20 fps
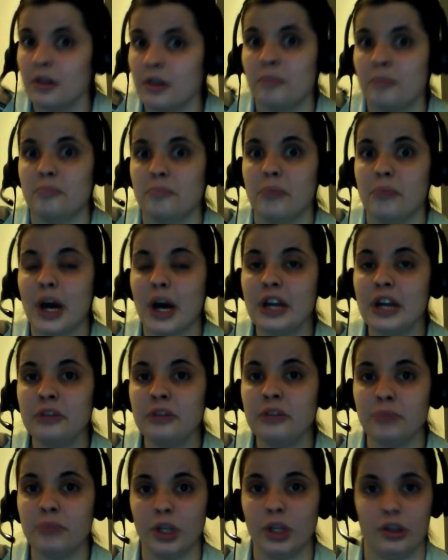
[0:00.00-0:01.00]

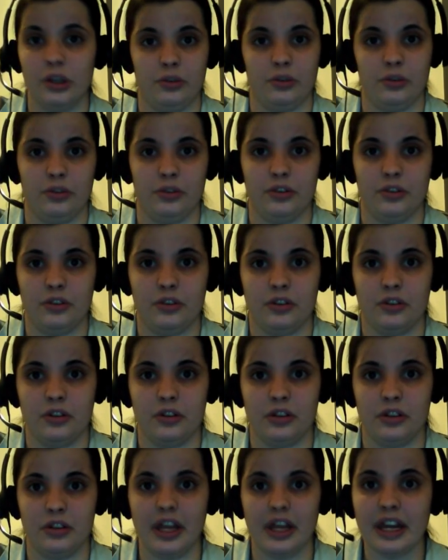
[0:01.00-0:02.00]
Mind blown.
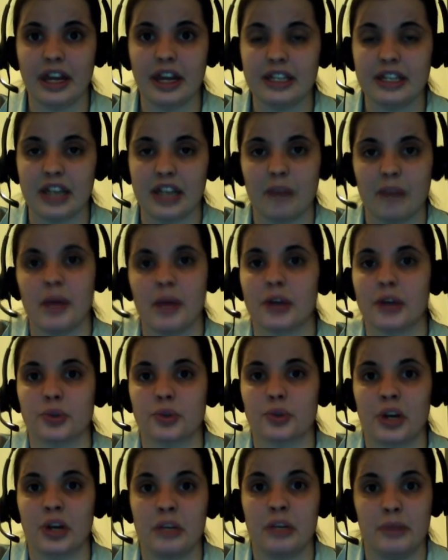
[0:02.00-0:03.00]
Like I said, I'm not
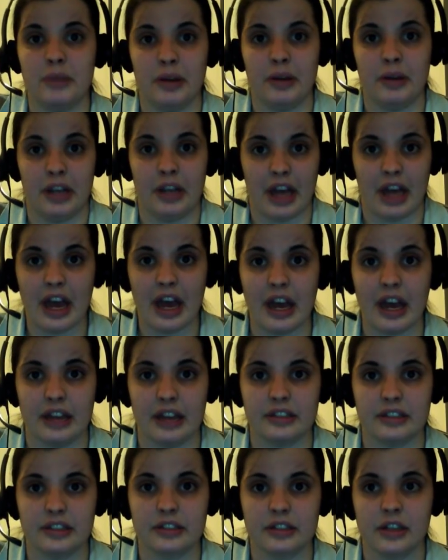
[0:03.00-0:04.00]
trying to be an
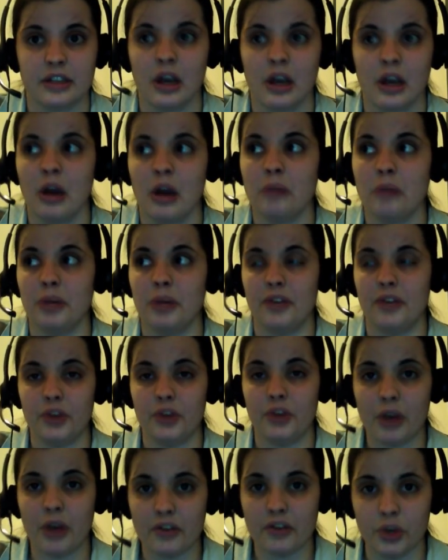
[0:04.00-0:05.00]
ass. But if
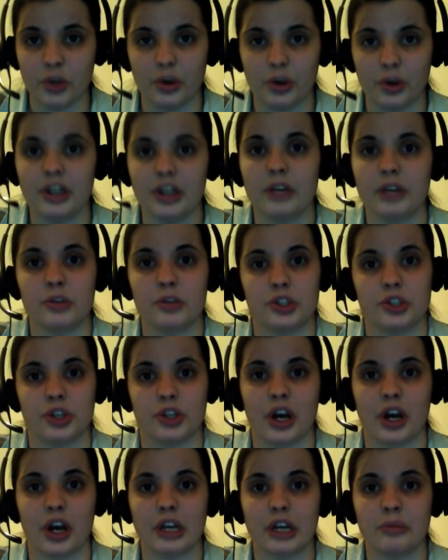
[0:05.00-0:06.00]
you have no idea what you're
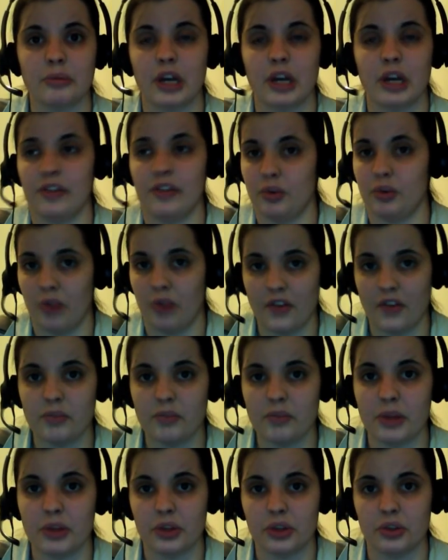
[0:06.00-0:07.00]
talking about, and if you've never
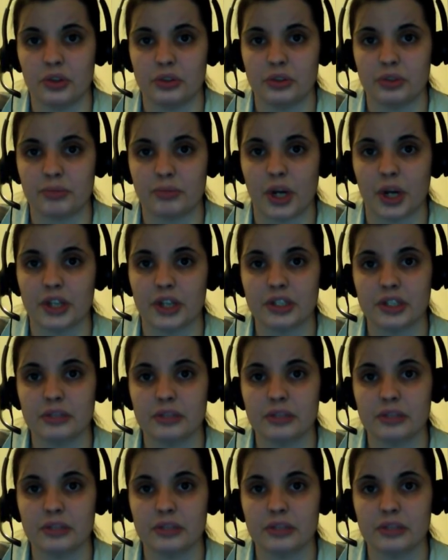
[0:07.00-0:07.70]
been through this process